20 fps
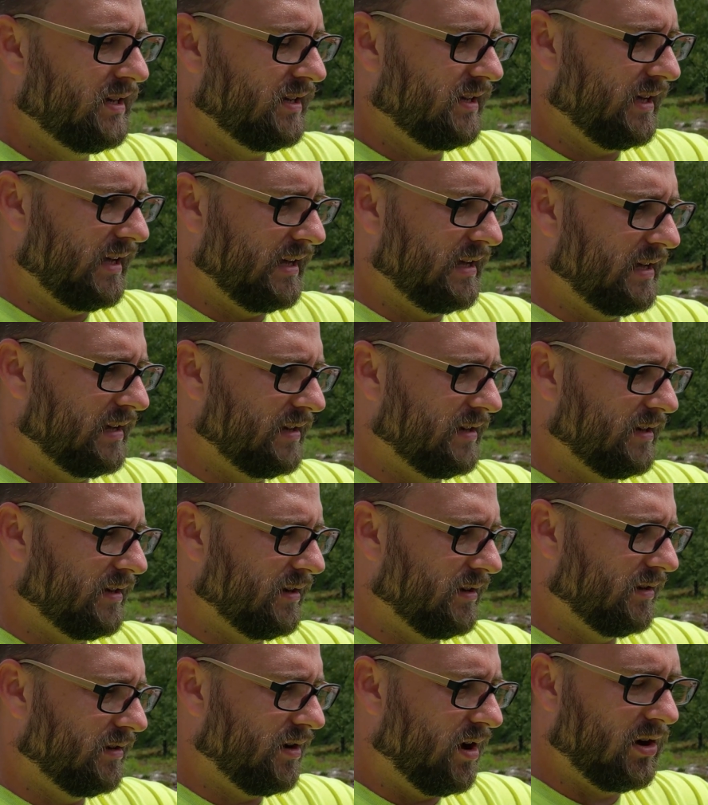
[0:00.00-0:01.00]
And
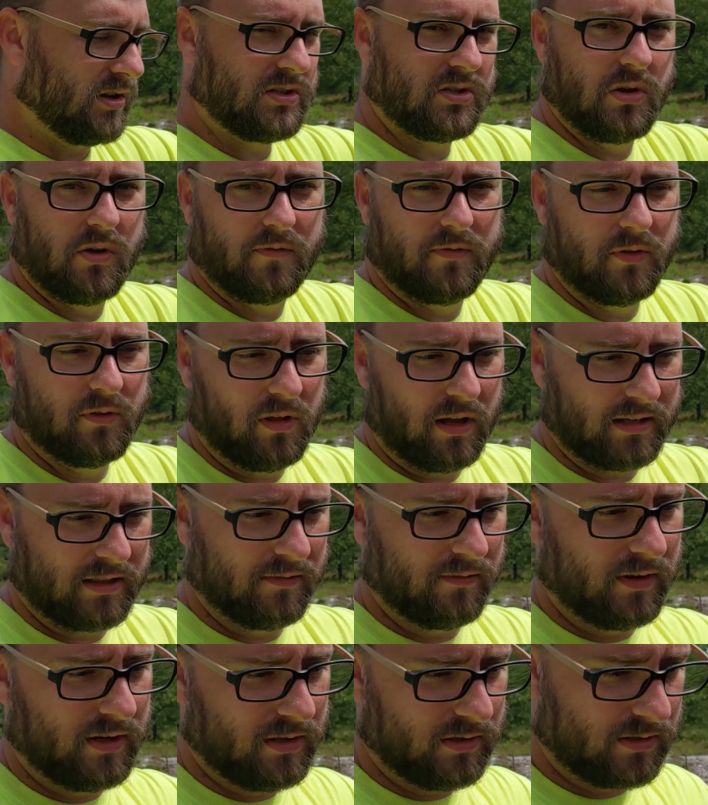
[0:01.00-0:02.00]
also, if you like the
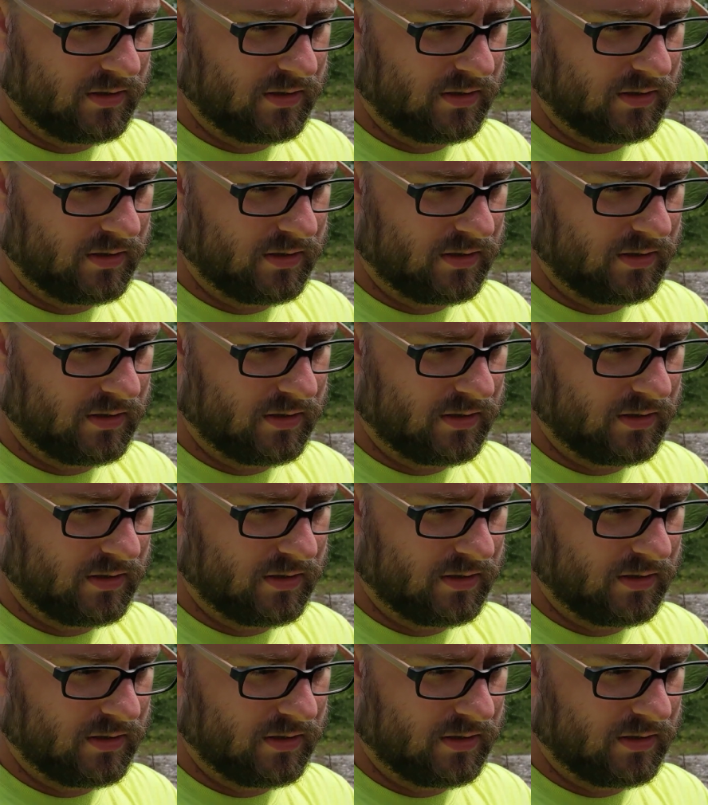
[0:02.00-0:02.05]
video